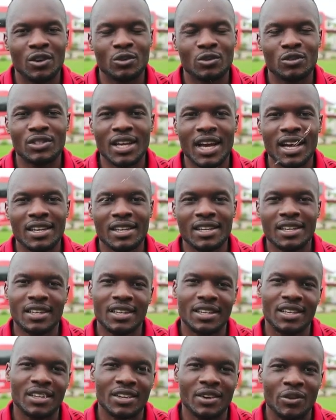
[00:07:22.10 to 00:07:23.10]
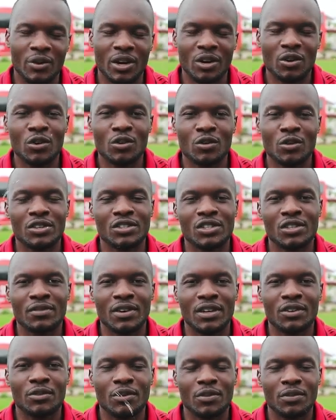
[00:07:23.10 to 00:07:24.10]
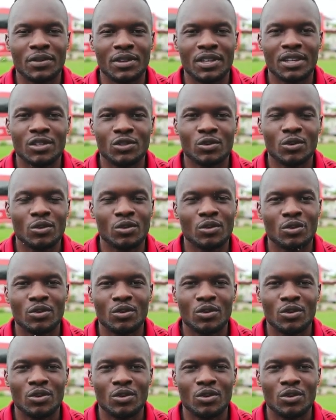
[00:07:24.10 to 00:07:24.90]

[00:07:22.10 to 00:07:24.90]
On Sunday, we are going to receive a trophy, so